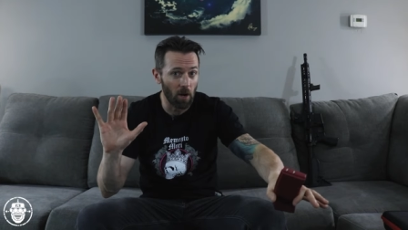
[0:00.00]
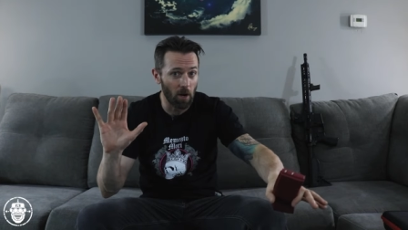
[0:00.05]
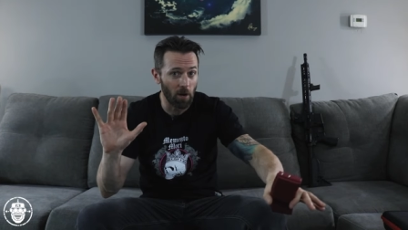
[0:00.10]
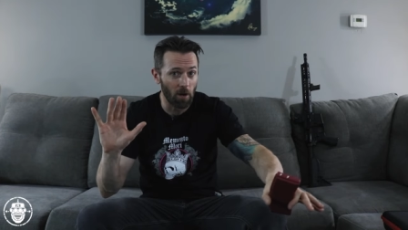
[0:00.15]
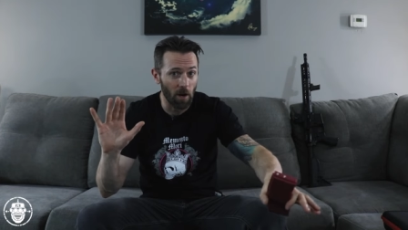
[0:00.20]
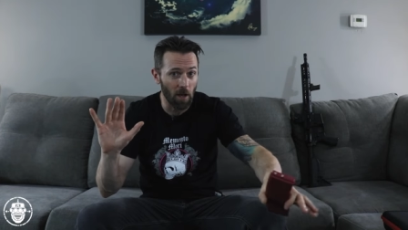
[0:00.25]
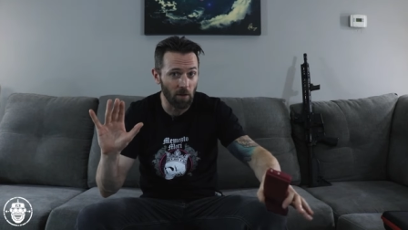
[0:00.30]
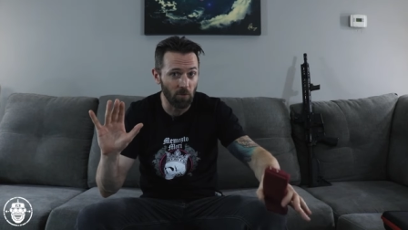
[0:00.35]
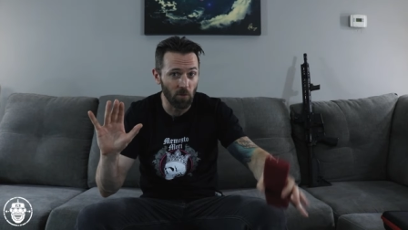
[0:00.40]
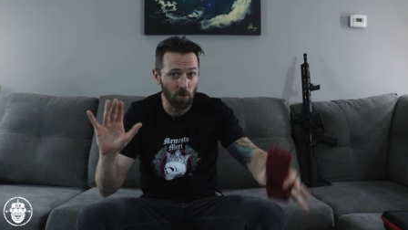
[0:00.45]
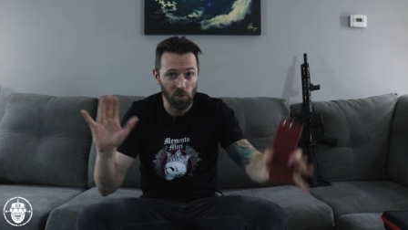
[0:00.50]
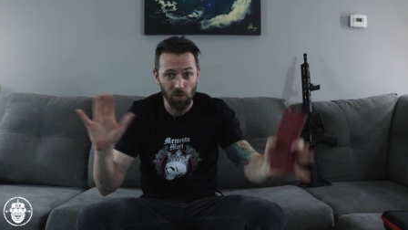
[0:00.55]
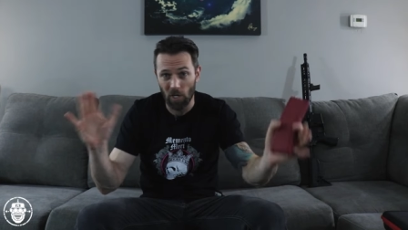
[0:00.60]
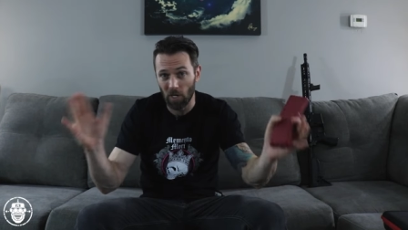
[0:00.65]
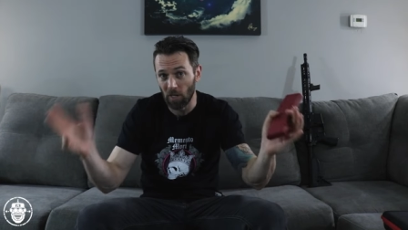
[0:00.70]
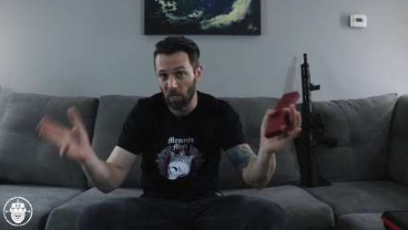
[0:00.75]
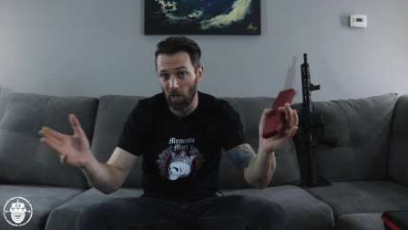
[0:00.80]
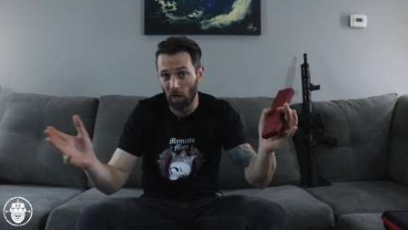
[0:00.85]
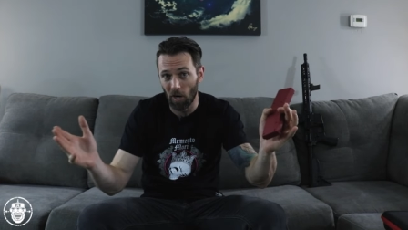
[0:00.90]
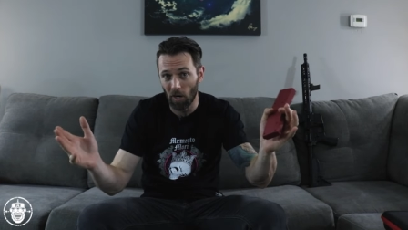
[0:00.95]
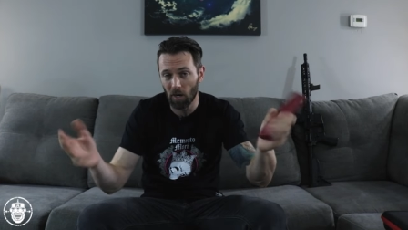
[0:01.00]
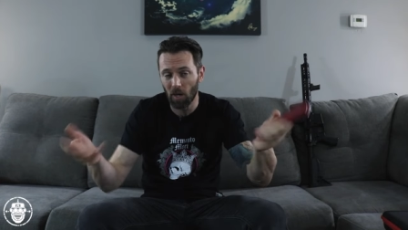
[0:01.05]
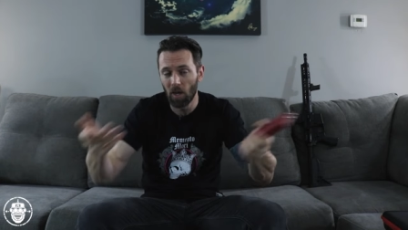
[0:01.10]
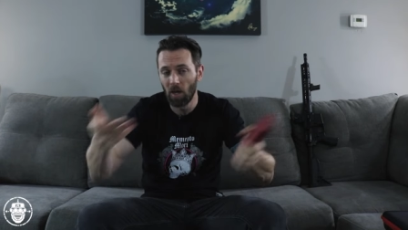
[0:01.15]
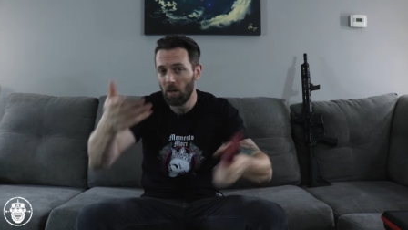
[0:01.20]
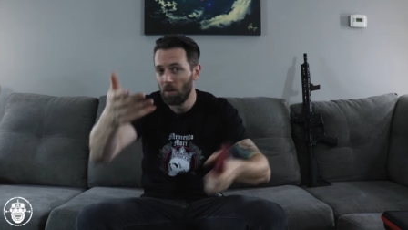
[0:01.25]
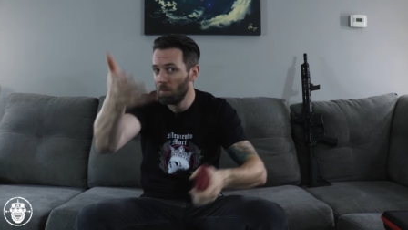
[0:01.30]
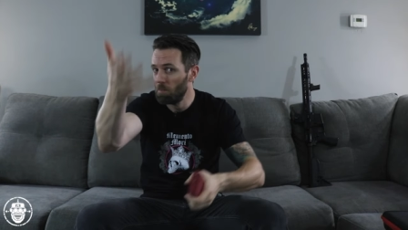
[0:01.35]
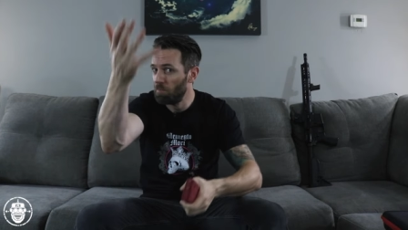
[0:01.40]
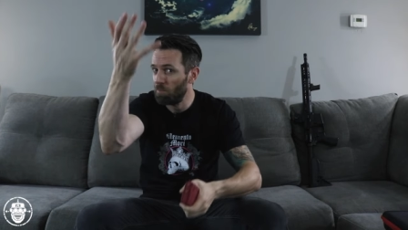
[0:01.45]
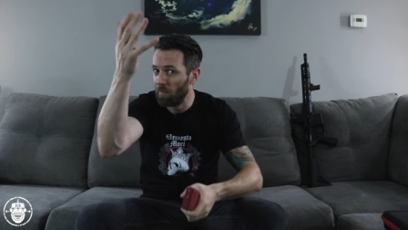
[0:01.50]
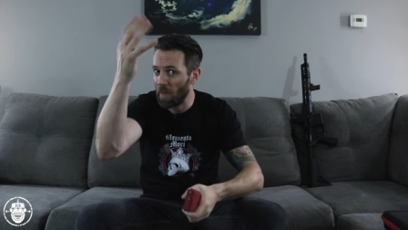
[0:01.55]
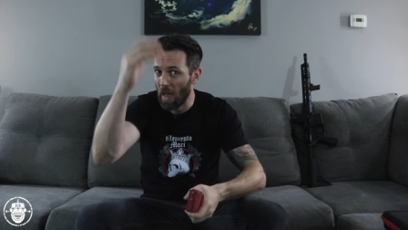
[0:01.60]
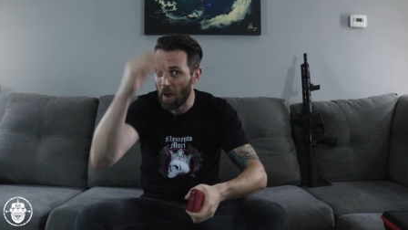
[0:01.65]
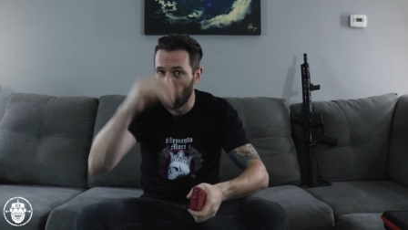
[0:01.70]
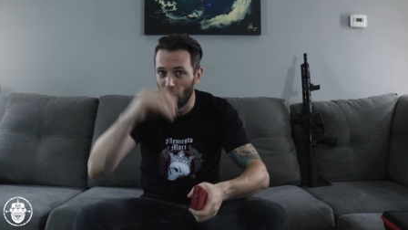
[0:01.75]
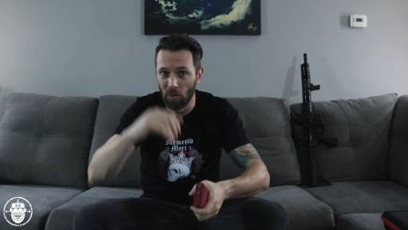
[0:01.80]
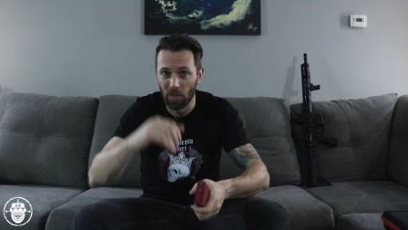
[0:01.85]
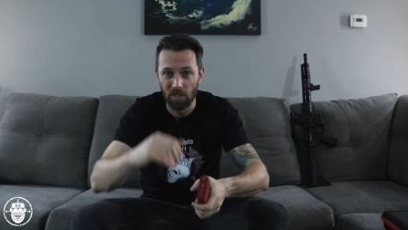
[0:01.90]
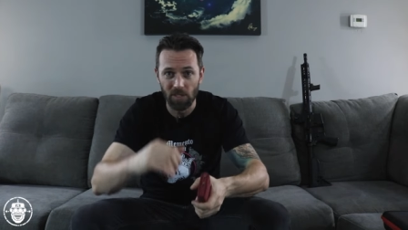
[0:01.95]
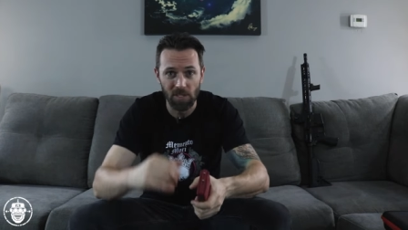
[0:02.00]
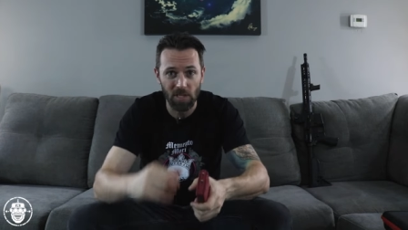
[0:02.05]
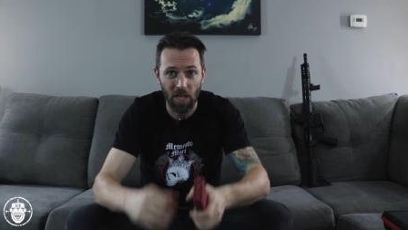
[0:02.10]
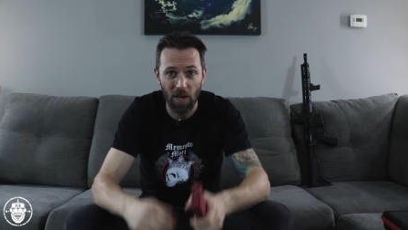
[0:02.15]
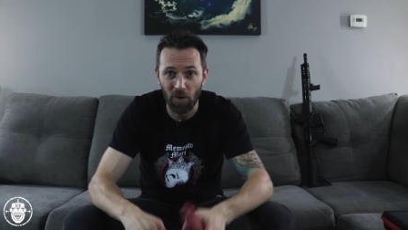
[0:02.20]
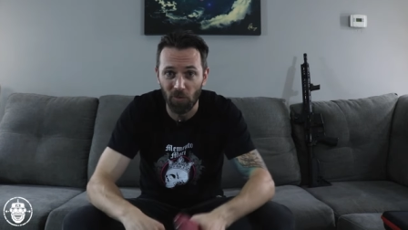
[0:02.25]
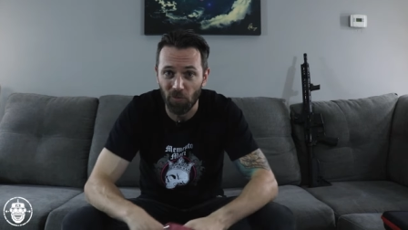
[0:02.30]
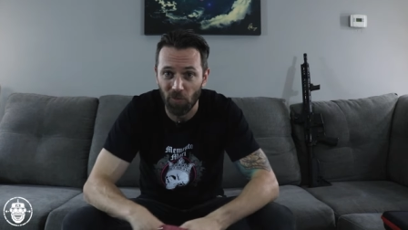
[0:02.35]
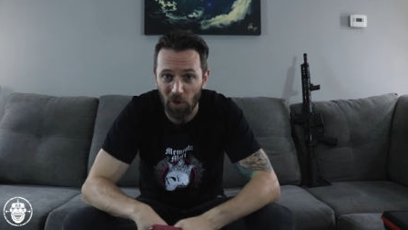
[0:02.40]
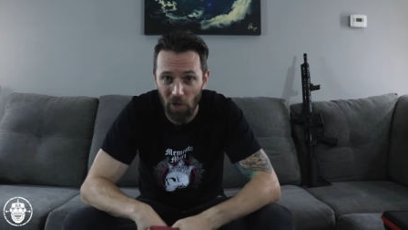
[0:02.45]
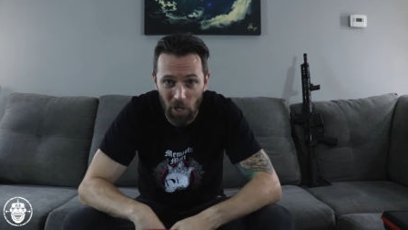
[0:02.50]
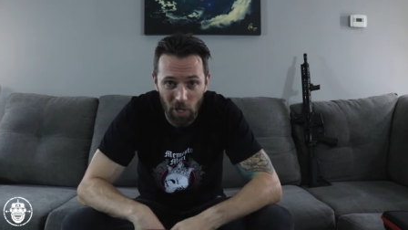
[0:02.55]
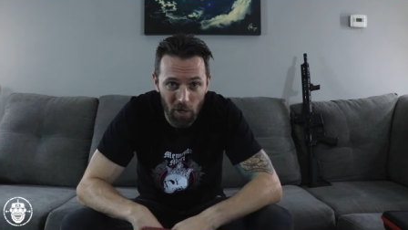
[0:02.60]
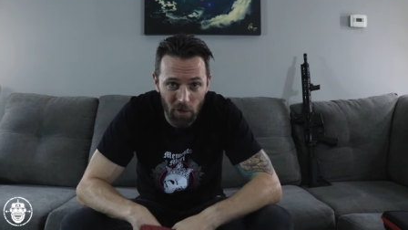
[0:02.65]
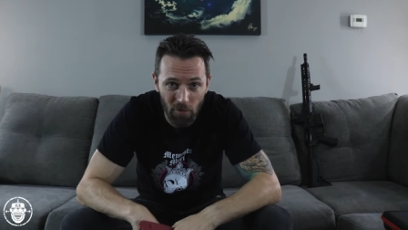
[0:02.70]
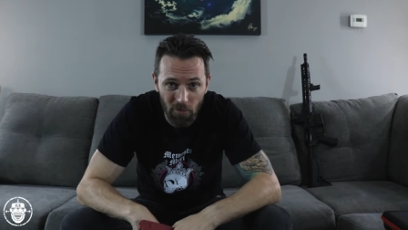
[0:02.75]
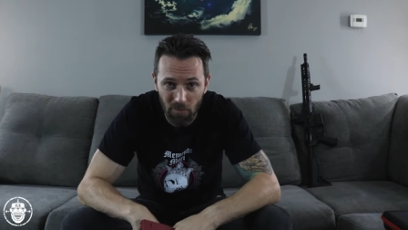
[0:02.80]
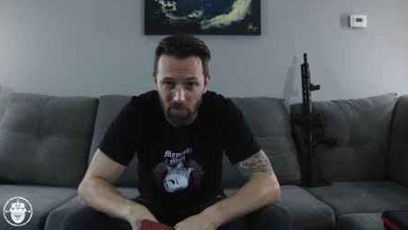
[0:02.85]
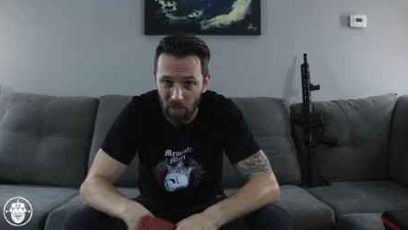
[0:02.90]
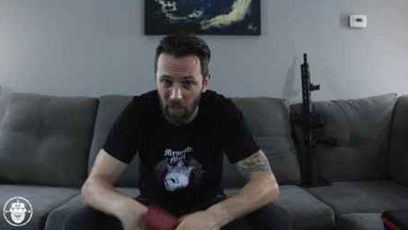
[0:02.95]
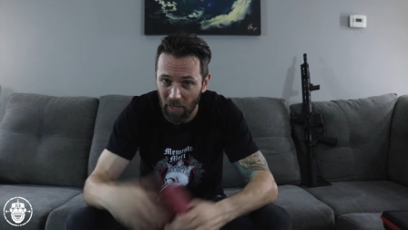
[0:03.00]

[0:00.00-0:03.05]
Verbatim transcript: under night vision in the dark, that one's there for you.